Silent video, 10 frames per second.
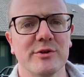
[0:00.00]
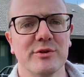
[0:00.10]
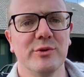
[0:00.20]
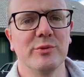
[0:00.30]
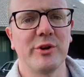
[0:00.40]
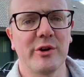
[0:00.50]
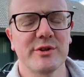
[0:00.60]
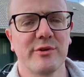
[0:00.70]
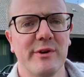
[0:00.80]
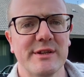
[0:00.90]
there's no
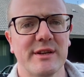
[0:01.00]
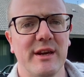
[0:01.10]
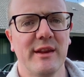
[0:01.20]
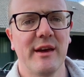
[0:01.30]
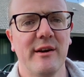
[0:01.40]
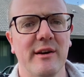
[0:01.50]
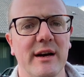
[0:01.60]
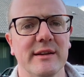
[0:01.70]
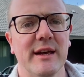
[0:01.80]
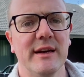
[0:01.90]
dust risk there.
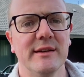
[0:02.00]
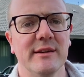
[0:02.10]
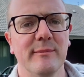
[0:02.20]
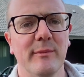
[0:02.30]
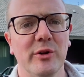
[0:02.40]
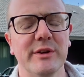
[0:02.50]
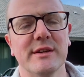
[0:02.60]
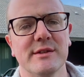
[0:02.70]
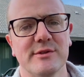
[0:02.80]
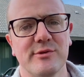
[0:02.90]
And then malt
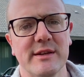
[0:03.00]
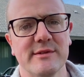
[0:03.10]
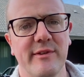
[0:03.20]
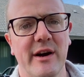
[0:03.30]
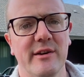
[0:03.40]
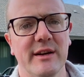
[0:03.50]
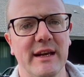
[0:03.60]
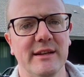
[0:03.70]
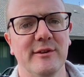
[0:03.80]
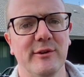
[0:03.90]
is transferred
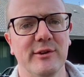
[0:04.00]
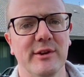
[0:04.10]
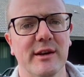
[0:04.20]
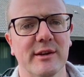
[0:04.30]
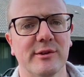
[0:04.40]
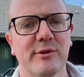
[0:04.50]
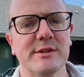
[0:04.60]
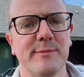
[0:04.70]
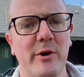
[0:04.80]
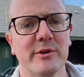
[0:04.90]
into the
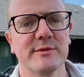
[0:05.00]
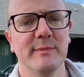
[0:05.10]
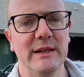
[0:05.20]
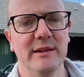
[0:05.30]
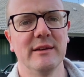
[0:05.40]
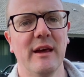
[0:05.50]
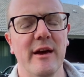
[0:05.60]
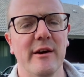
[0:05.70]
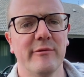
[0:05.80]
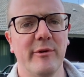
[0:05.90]
grist box, milled
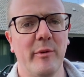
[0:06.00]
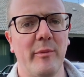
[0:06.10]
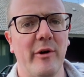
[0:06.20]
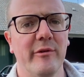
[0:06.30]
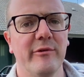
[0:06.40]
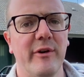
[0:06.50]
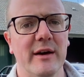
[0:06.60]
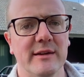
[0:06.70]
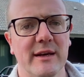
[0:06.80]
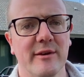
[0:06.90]
from above,
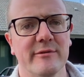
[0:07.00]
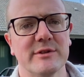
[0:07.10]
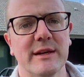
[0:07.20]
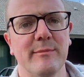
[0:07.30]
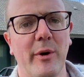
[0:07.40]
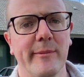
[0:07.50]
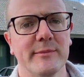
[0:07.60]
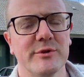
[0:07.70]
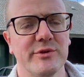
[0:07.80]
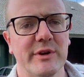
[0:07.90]
and then obviously
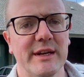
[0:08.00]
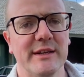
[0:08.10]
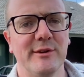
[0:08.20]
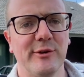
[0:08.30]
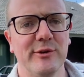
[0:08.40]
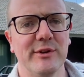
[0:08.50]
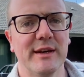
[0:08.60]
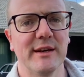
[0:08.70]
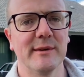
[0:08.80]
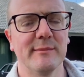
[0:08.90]
pumped straight into
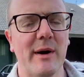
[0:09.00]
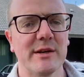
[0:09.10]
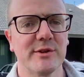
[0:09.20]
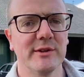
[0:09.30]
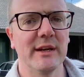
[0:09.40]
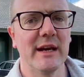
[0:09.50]
the mash tun.